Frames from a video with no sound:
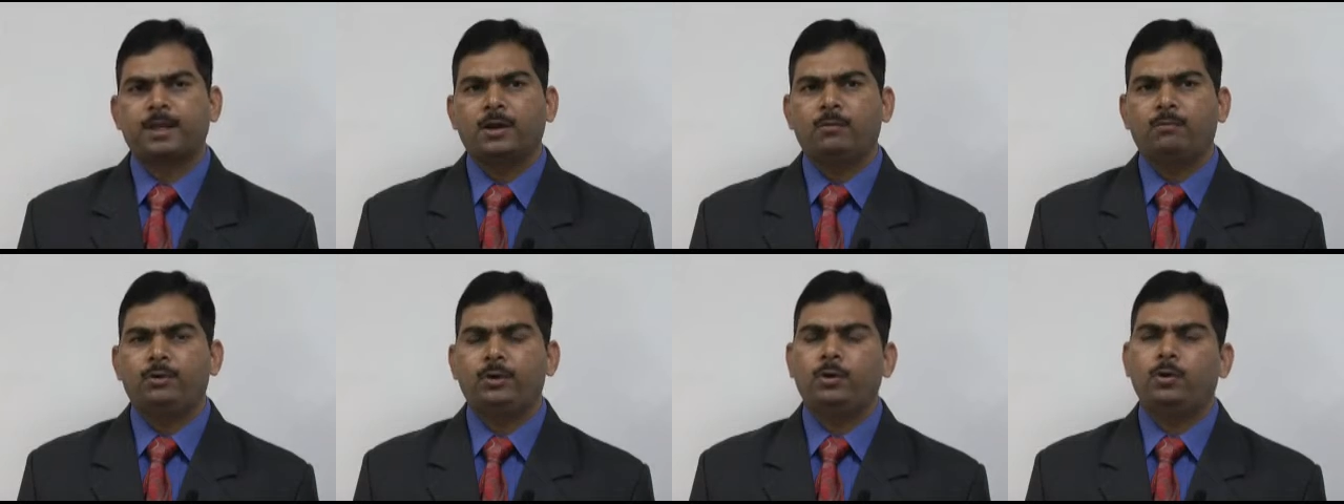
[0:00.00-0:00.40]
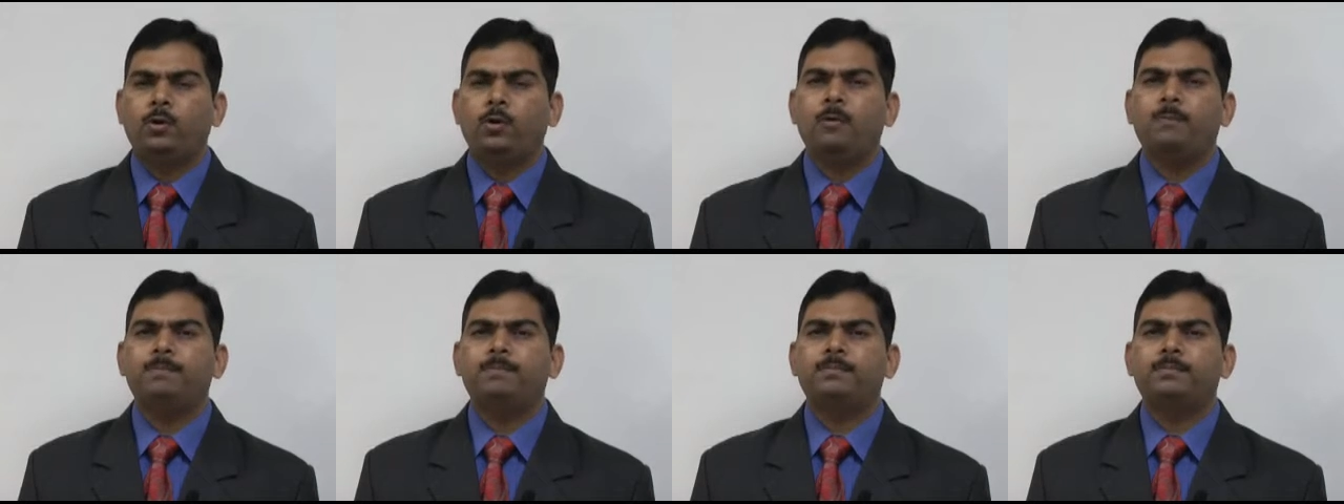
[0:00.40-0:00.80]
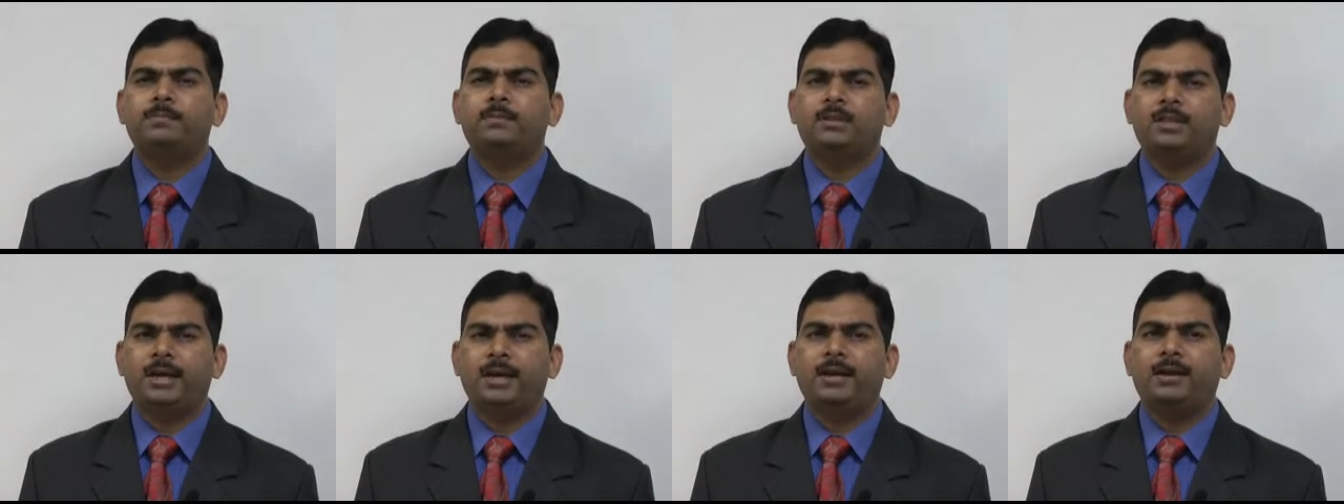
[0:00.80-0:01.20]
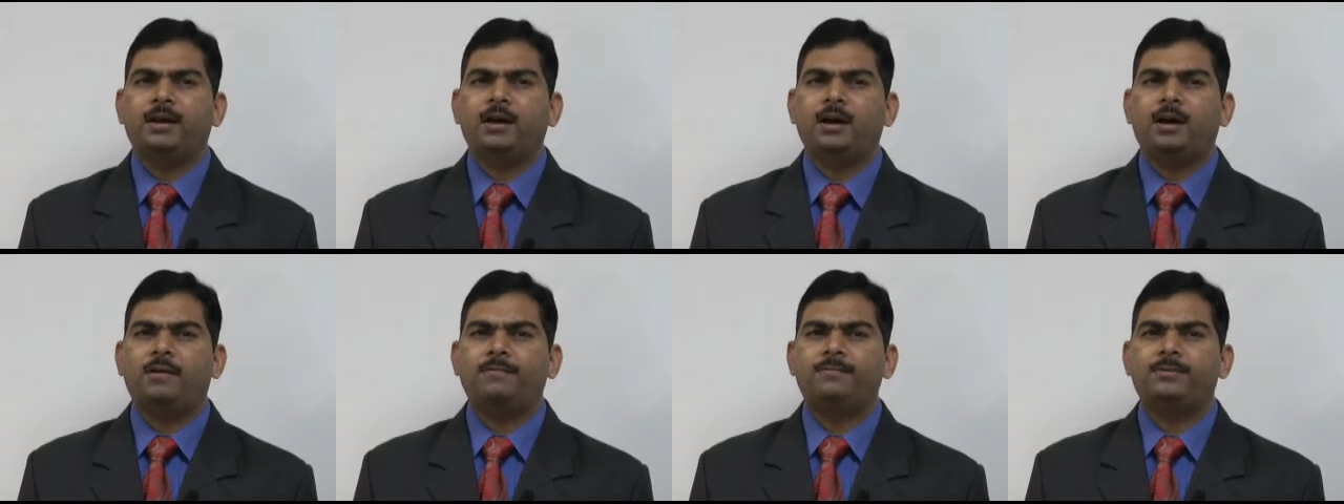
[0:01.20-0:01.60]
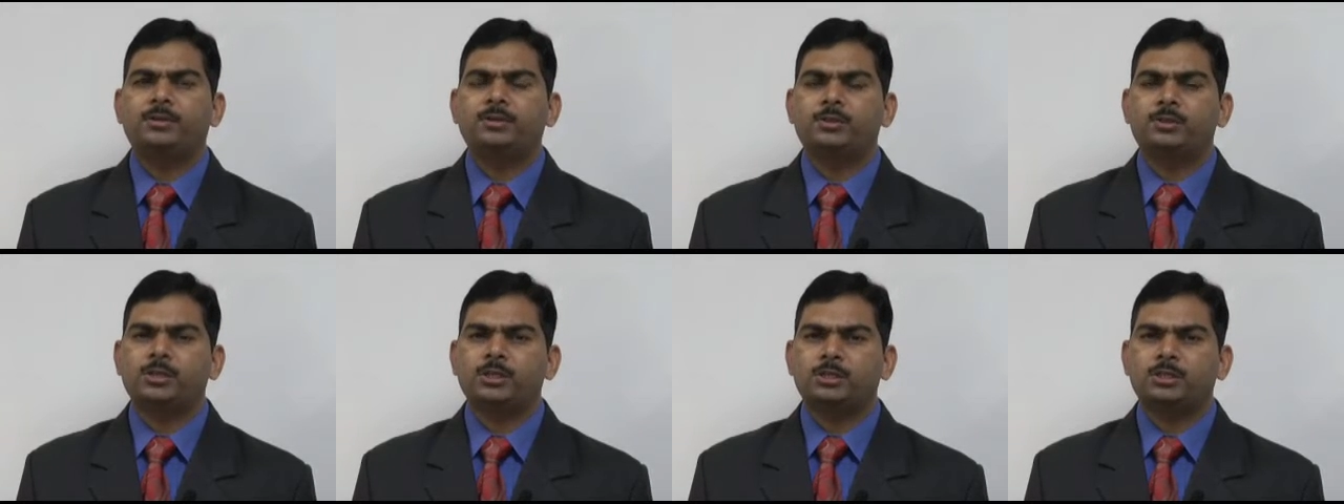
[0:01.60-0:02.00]
We hope that after
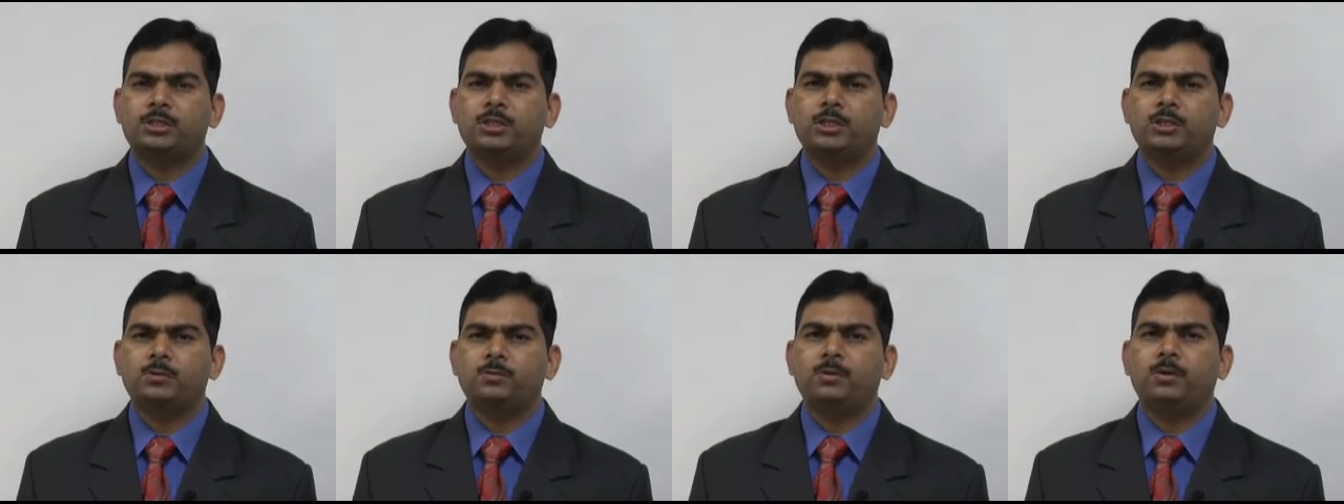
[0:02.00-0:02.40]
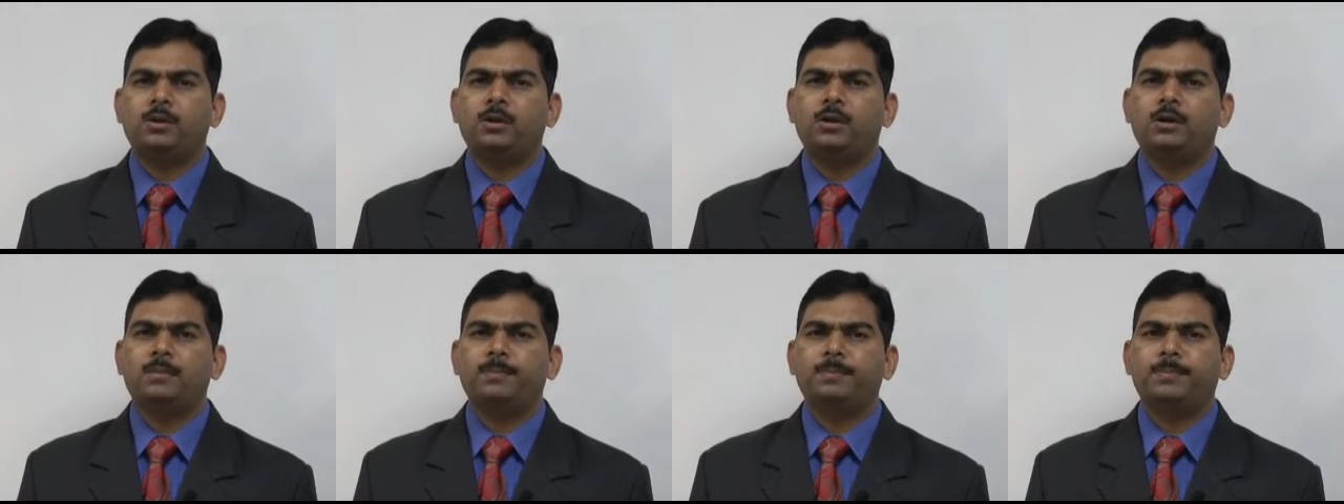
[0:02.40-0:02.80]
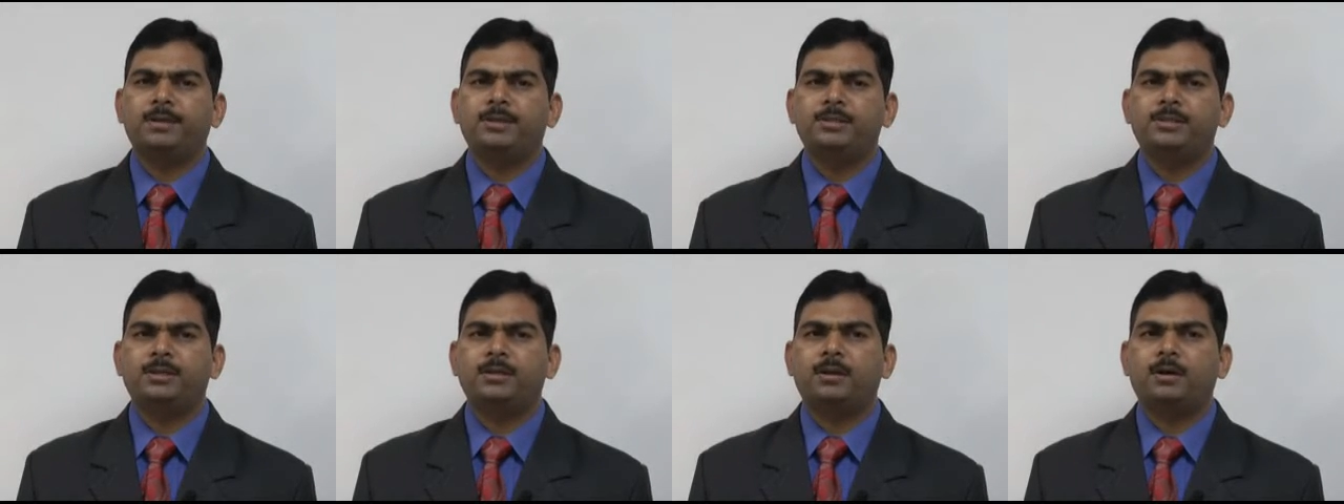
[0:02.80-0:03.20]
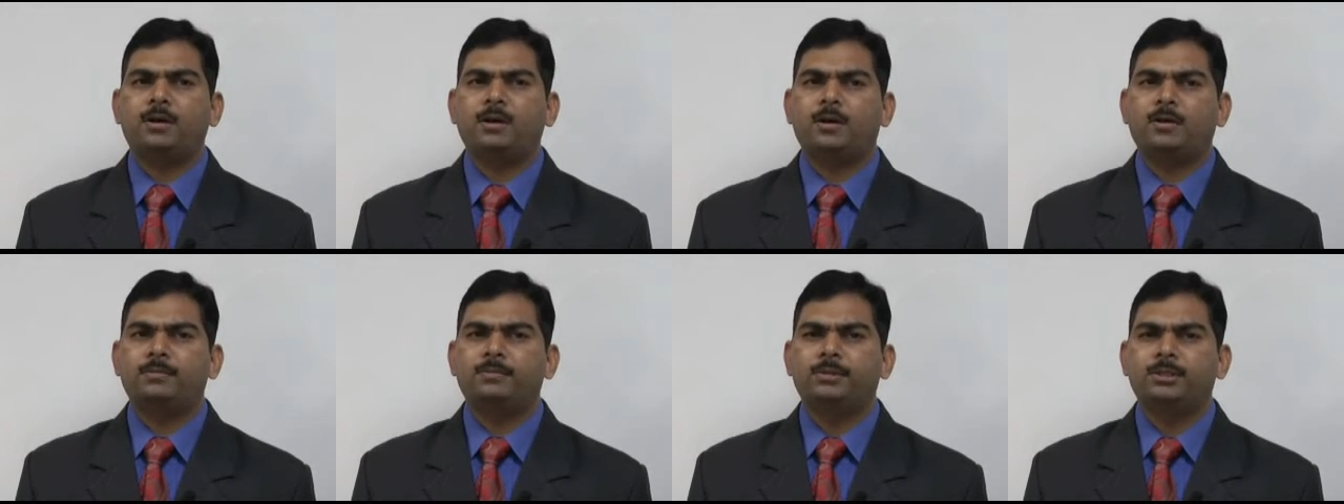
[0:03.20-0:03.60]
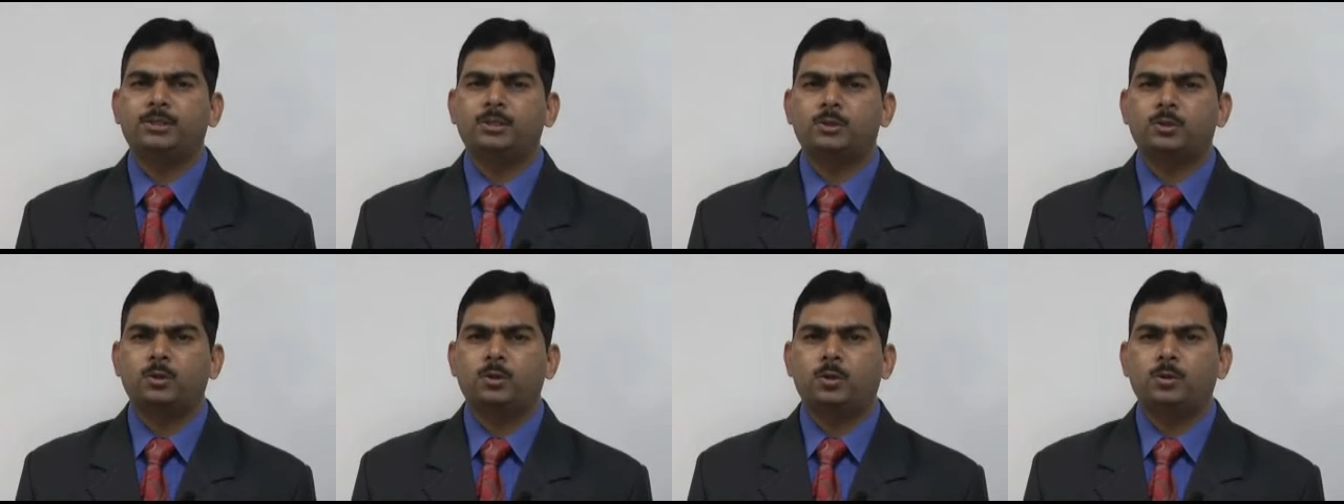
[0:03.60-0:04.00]
successful completion of
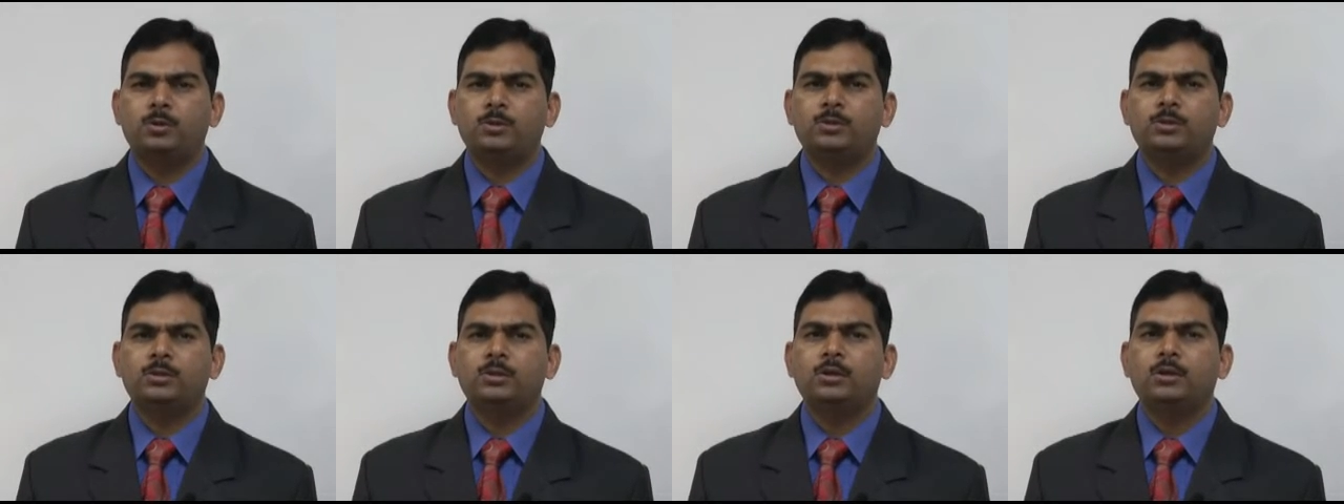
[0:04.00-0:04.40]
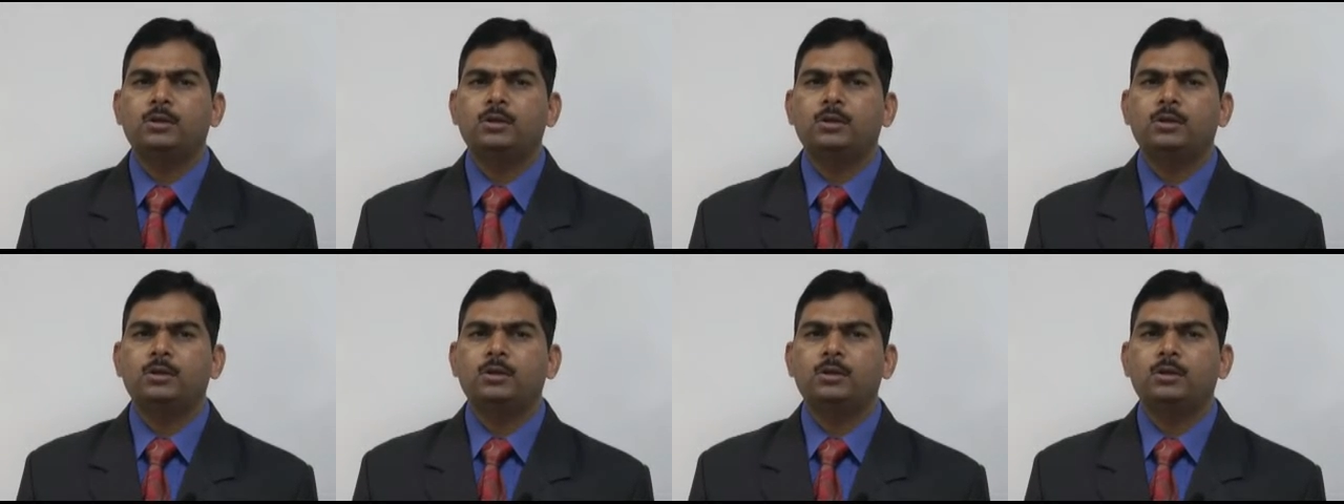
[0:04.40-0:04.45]
this course,